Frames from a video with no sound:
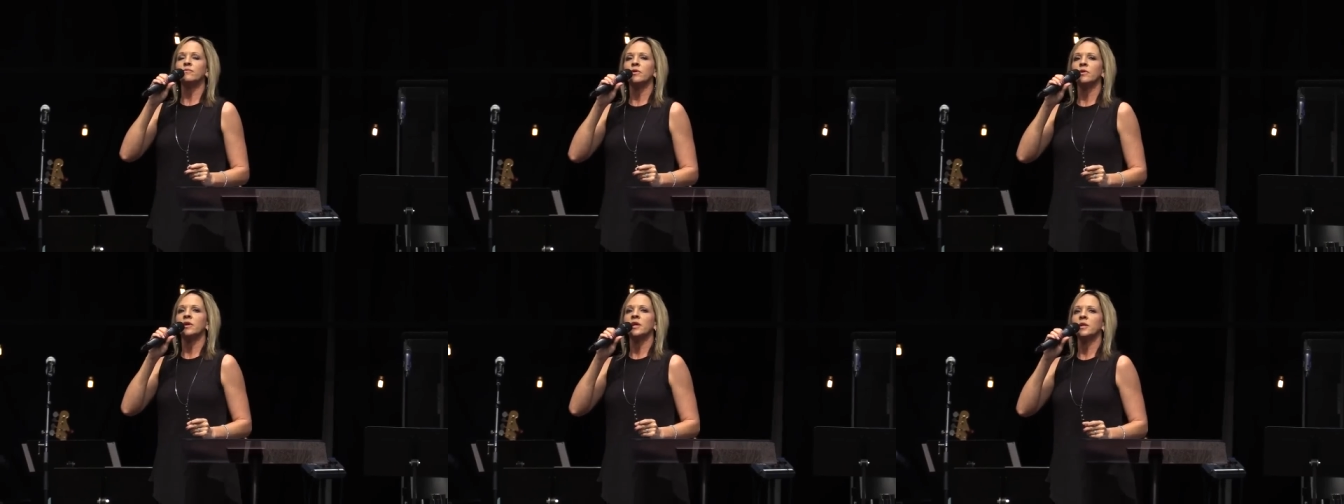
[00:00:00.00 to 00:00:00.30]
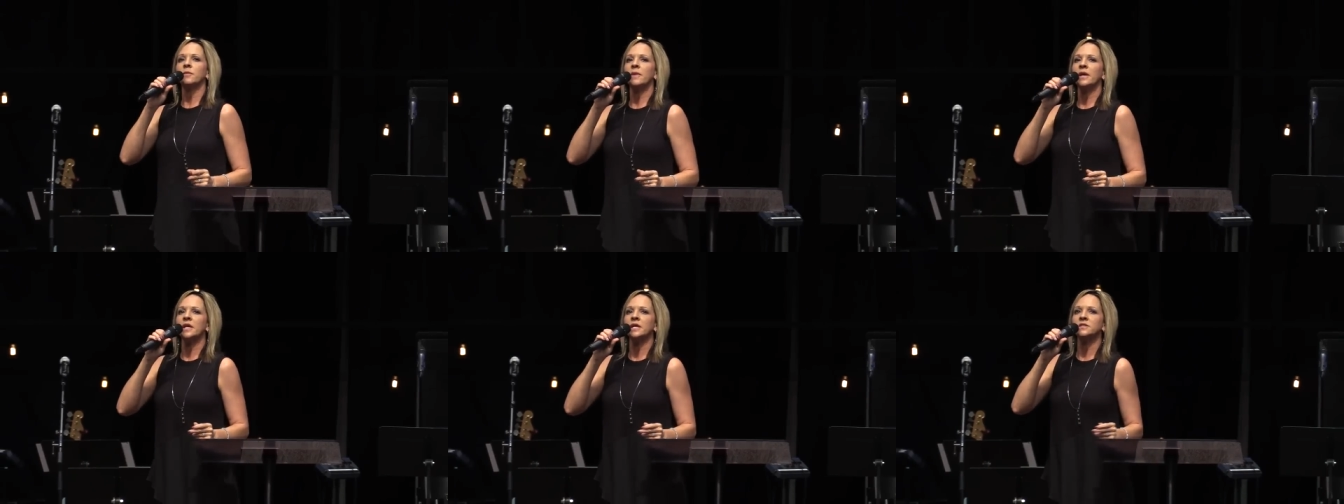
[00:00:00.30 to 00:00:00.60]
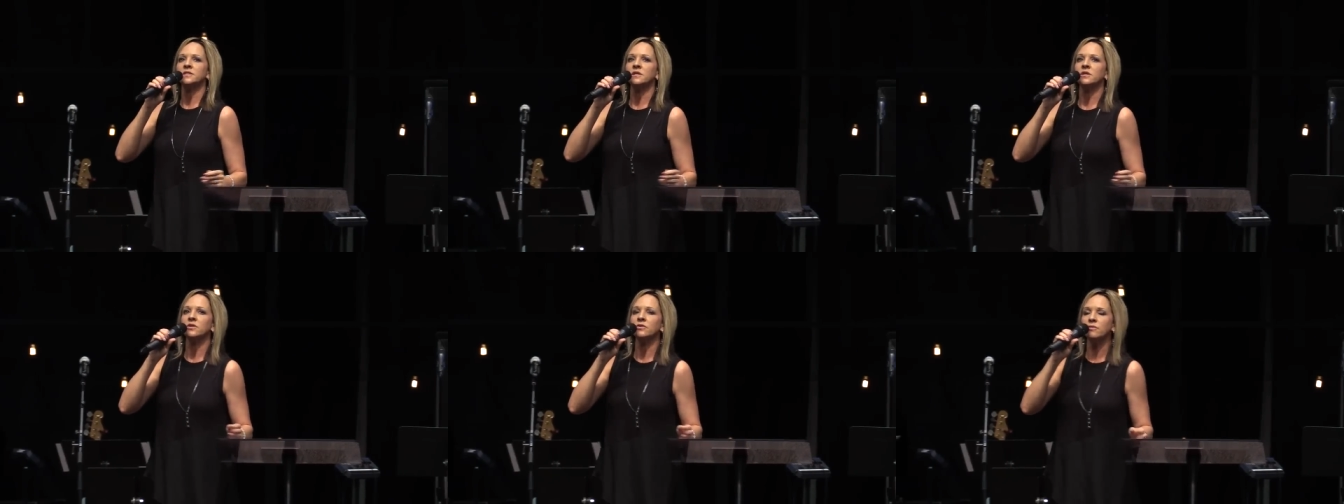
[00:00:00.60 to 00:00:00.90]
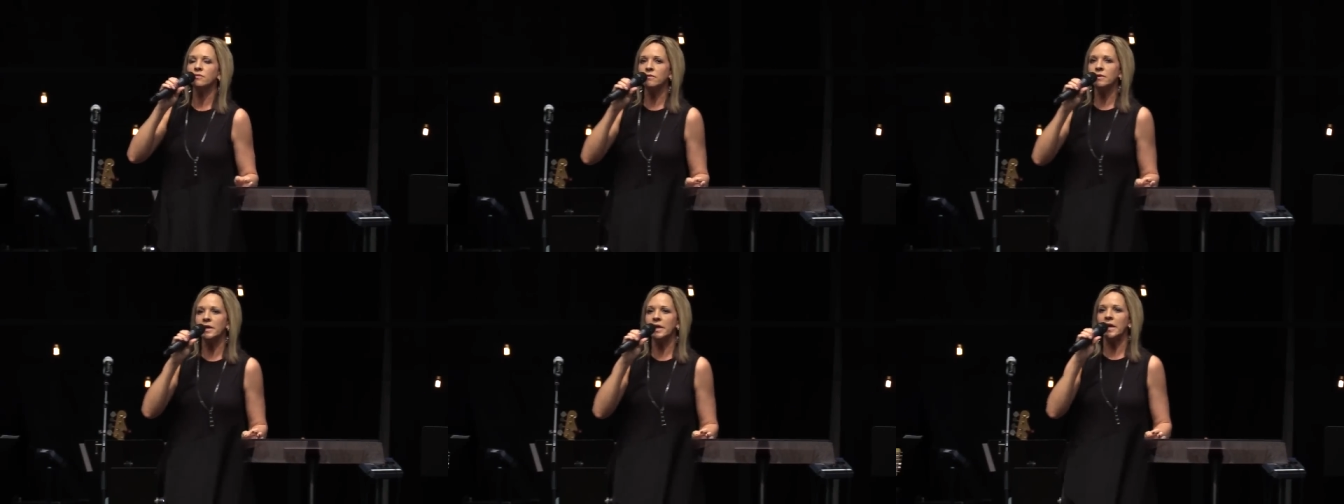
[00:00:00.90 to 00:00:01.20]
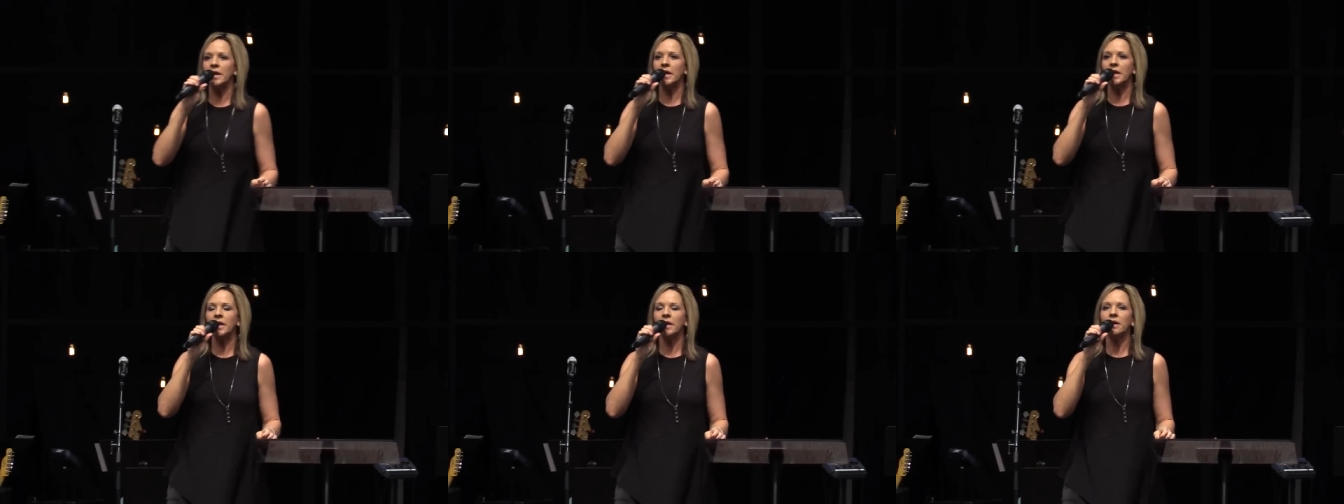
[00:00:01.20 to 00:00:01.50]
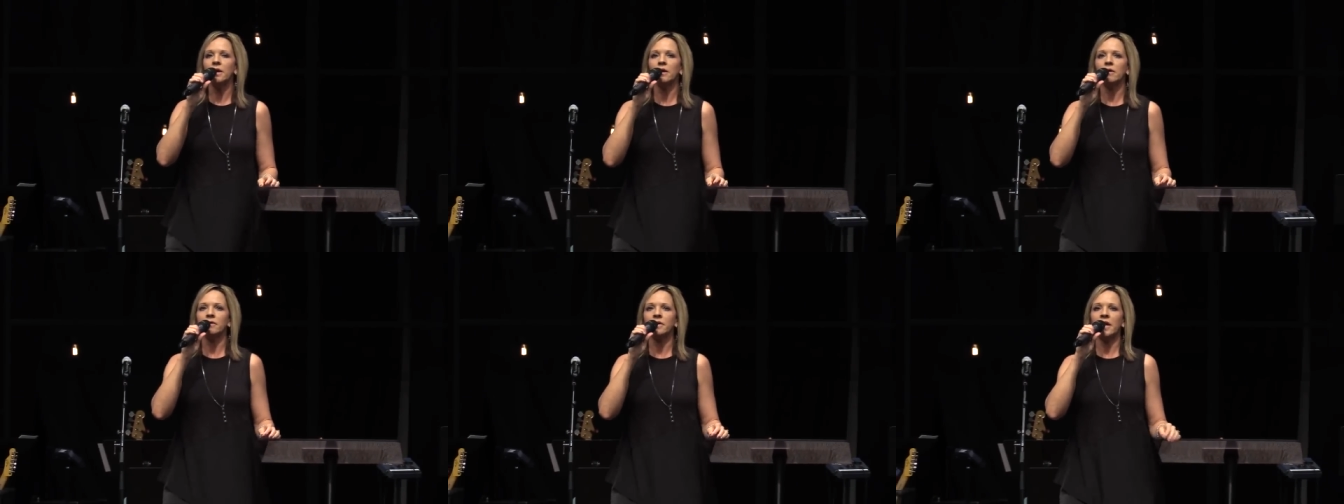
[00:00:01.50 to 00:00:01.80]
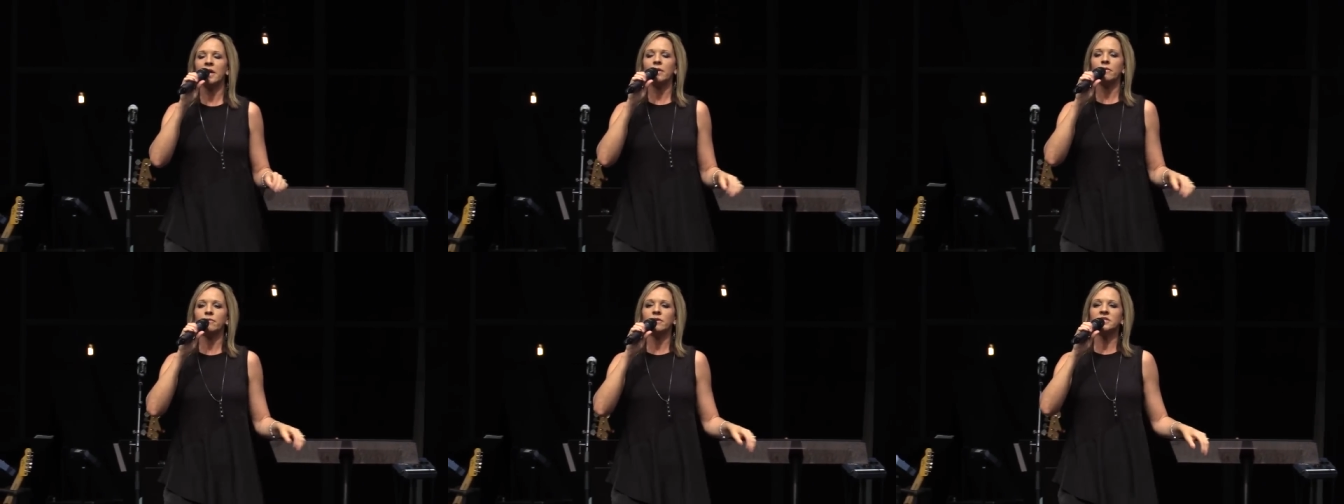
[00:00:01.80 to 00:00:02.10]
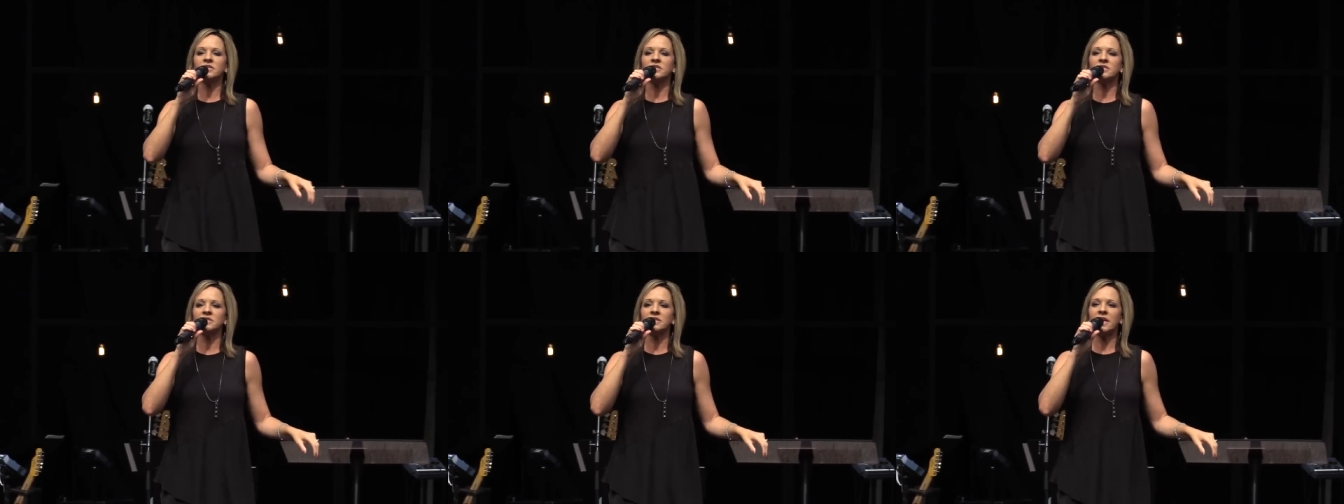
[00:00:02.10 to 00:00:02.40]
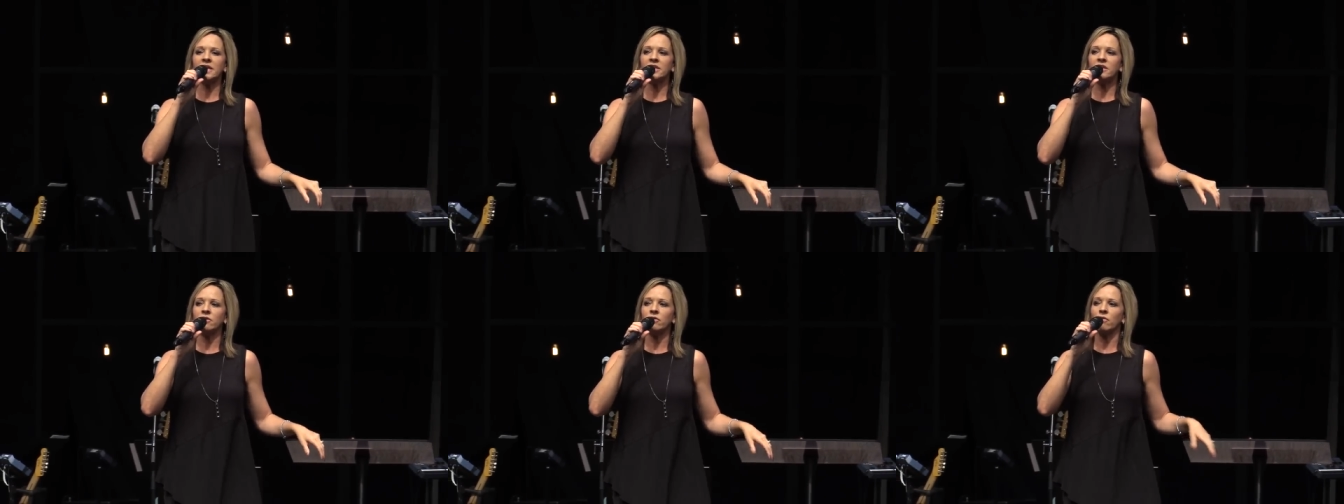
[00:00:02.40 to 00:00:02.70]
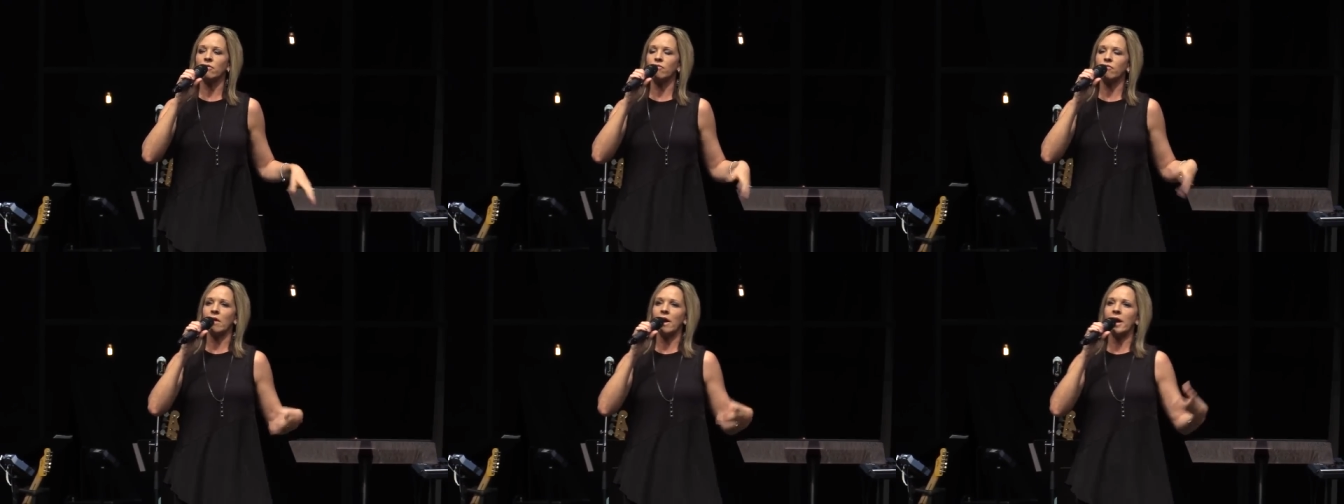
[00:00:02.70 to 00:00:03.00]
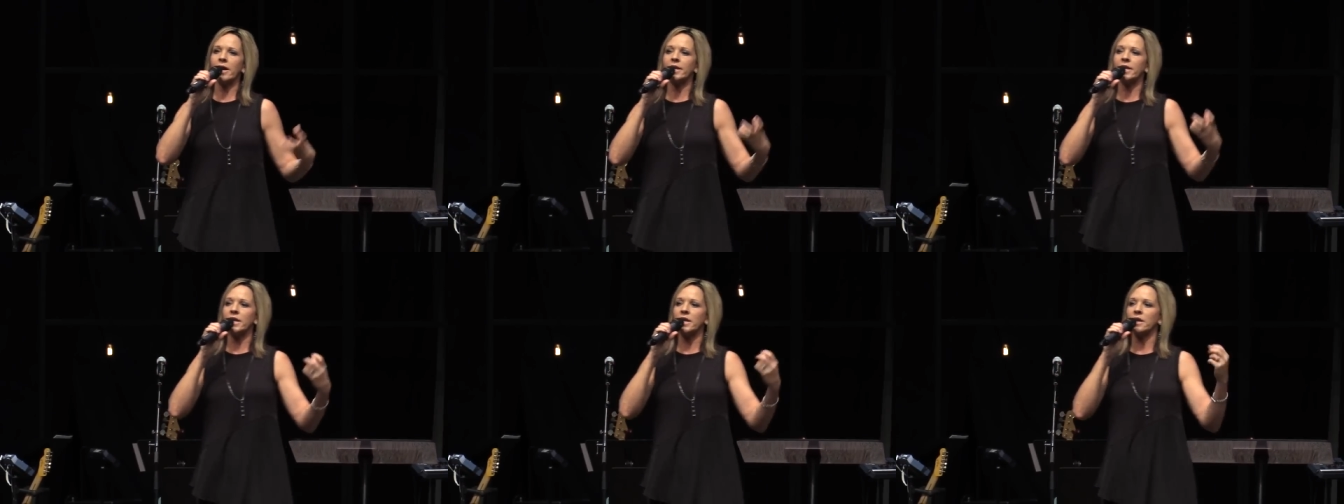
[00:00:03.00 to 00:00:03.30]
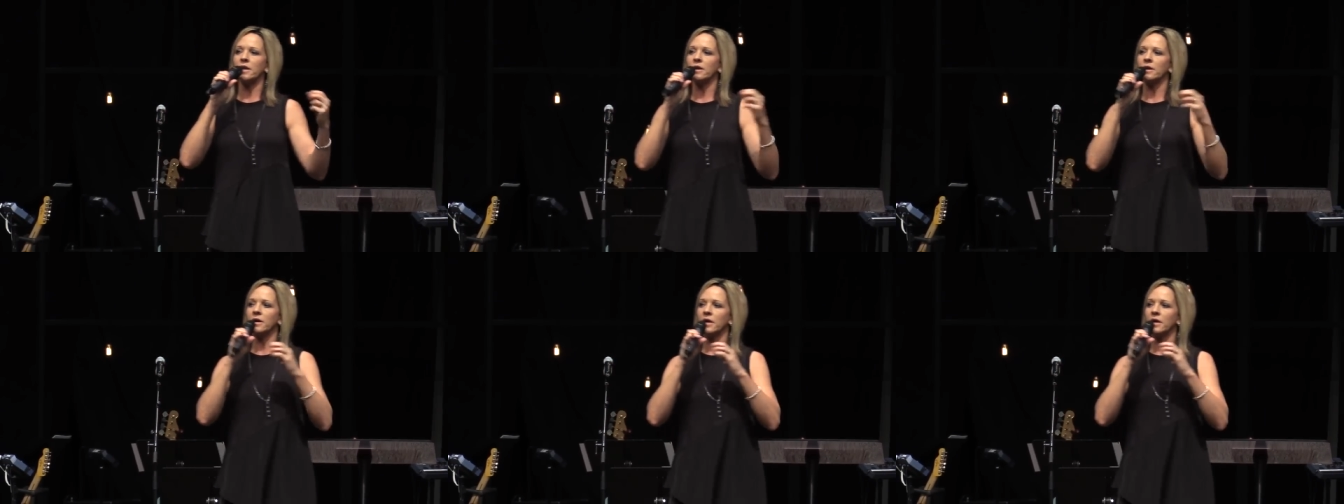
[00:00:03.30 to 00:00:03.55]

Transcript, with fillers: We're going to make a decree, okay, which is like you're writing,